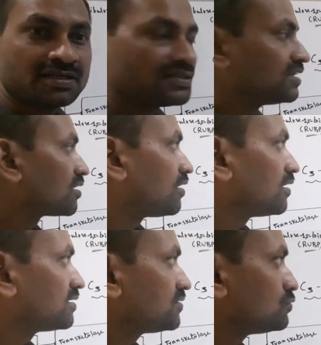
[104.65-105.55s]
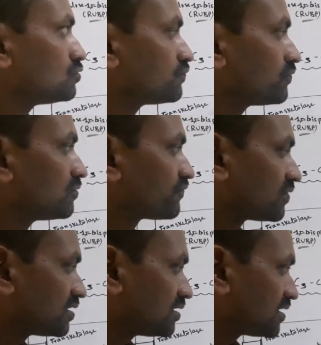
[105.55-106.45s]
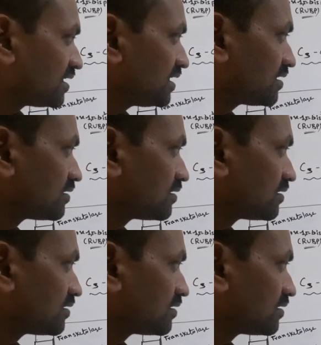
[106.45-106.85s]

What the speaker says: they are all useful for the